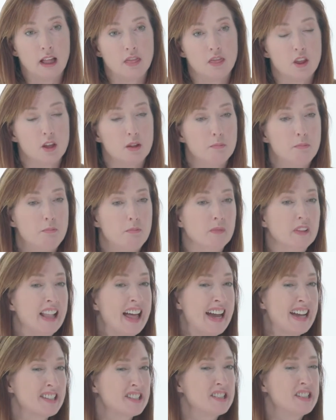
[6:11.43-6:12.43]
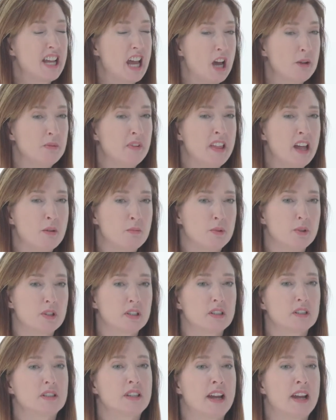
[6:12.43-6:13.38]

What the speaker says: The last tab of that book,